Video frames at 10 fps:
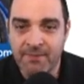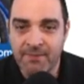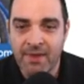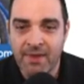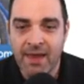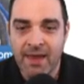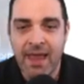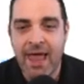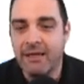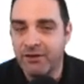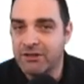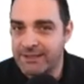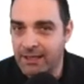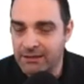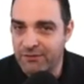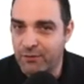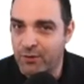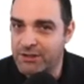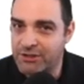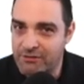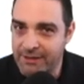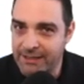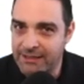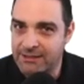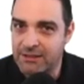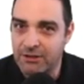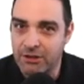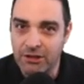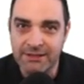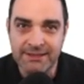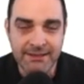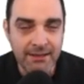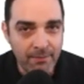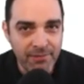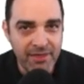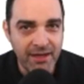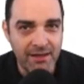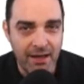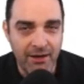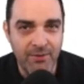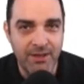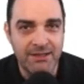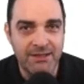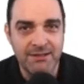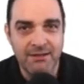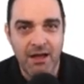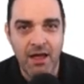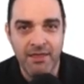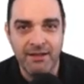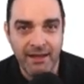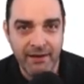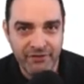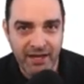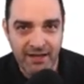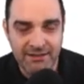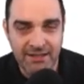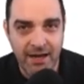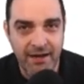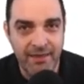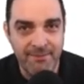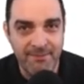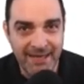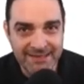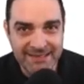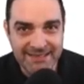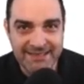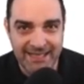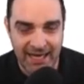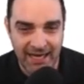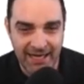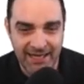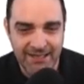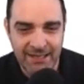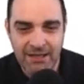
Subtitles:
And if your Salesforce screens look something like what's on the left-hand side, the messy side,